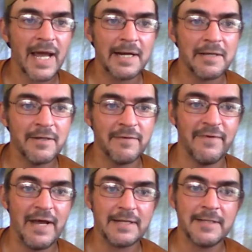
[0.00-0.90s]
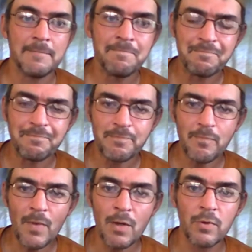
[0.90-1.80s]
kind of effect.
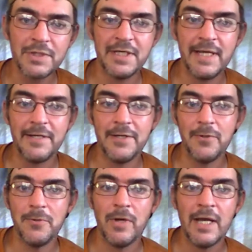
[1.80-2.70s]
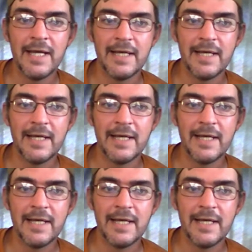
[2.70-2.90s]
What you need to do